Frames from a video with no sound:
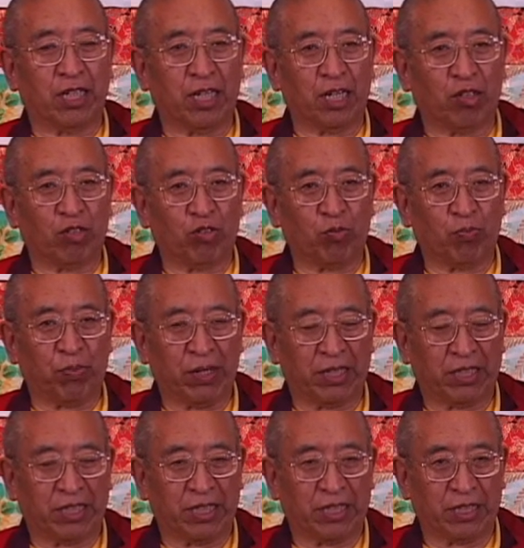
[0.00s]
The
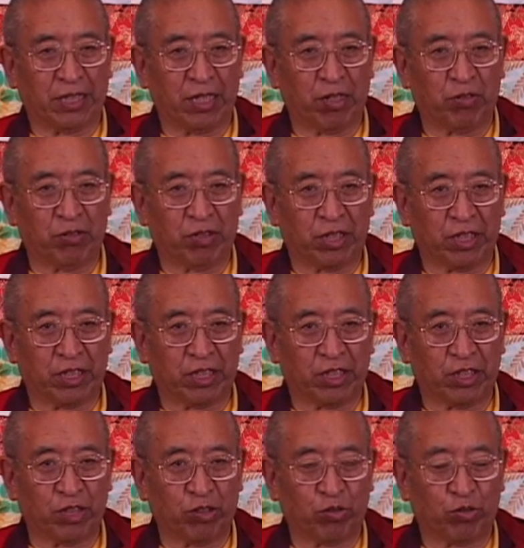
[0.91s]
first of these, the
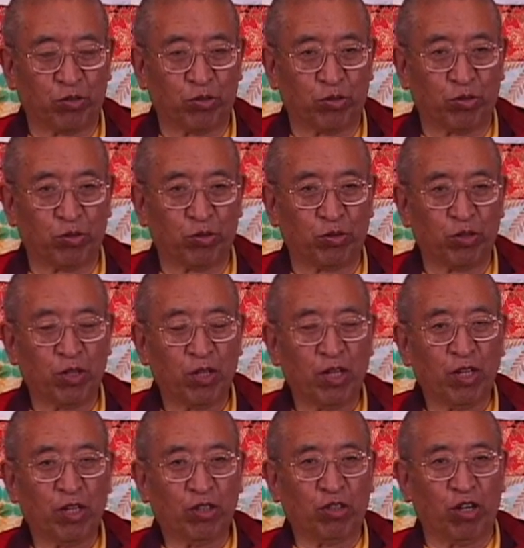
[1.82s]
seeking of
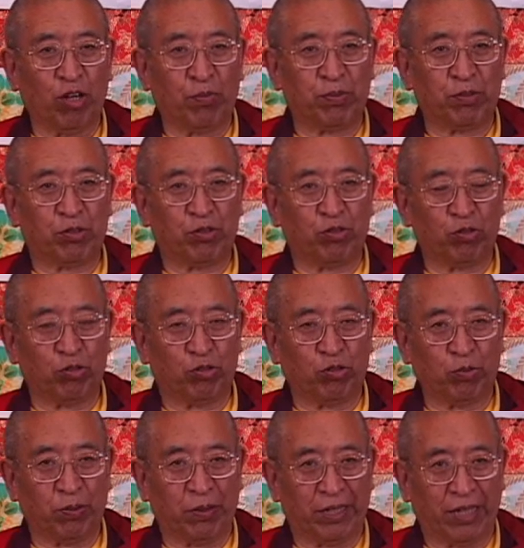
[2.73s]
temporary protection,